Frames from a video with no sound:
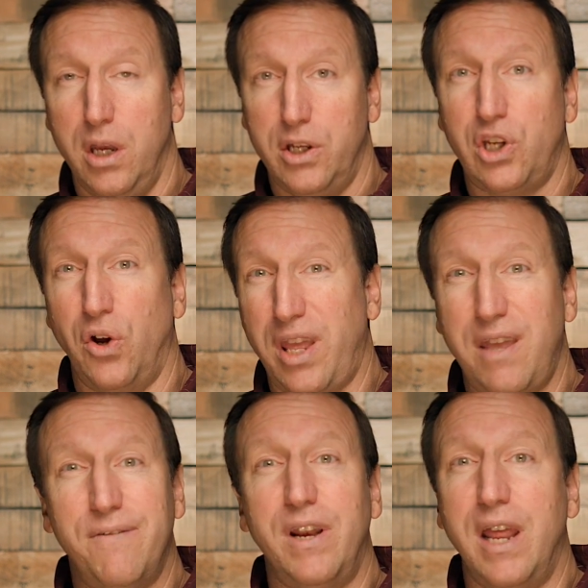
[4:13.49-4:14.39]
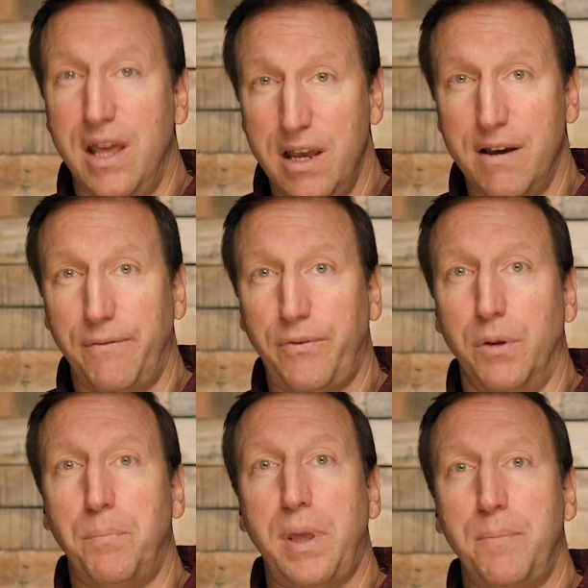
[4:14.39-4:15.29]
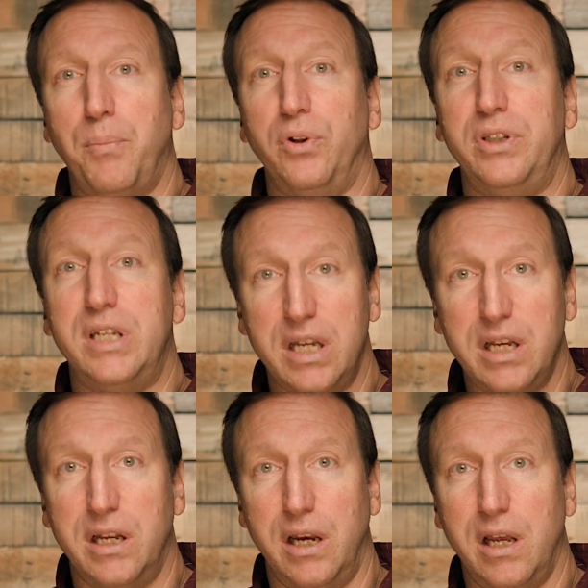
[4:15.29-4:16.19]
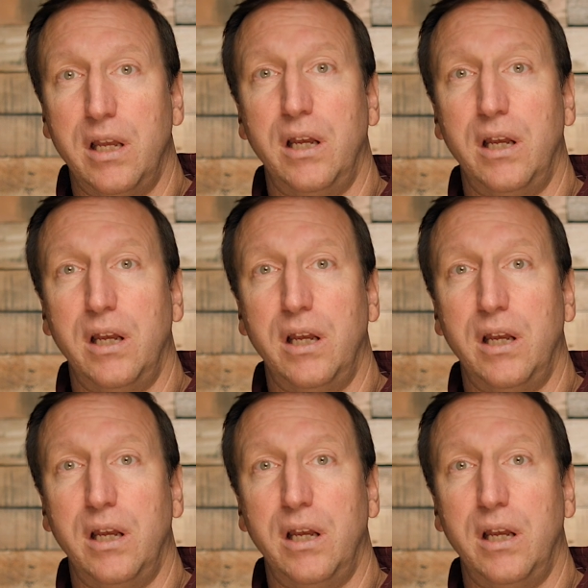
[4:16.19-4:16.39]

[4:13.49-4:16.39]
So even if the people did